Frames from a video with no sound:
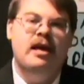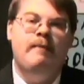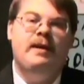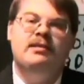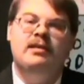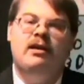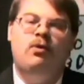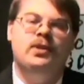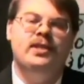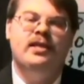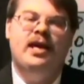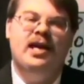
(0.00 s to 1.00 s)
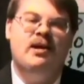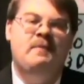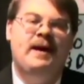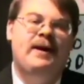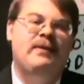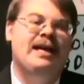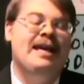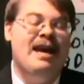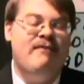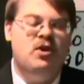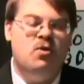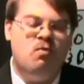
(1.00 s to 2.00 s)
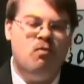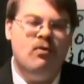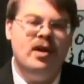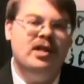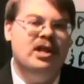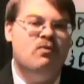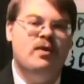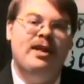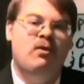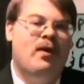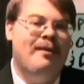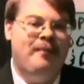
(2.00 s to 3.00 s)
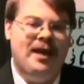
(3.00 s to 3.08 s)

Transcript: but it's that old saying about if you really, really want